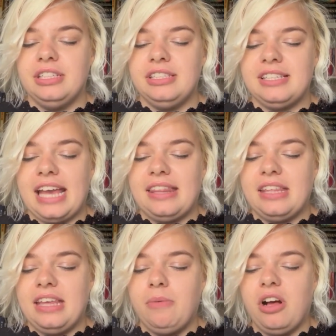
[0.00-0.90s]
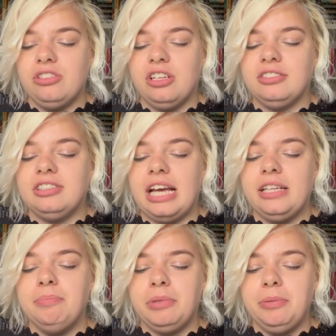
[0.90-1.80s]
Together they watch our
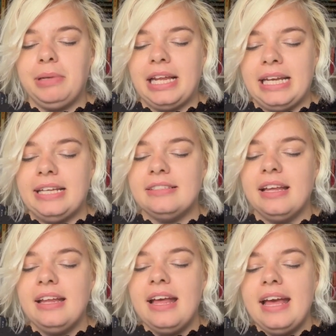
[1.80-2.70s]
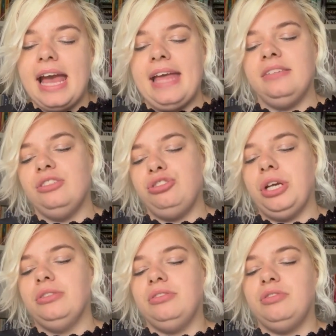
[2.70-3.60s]
silent blue planet, endless
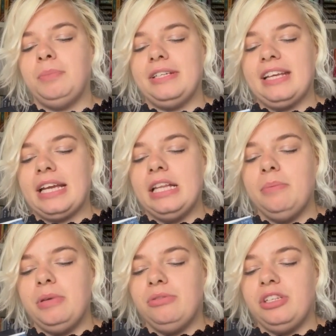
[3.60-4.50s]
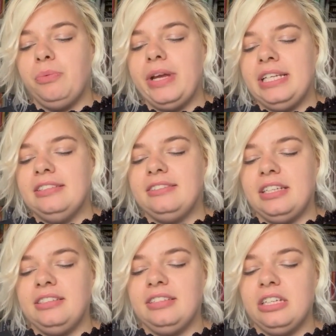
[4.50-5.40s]
shows of spectacular beauty witnessed
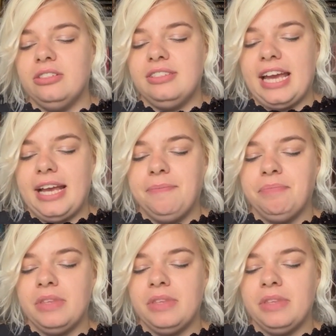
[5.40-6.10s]
in a single day.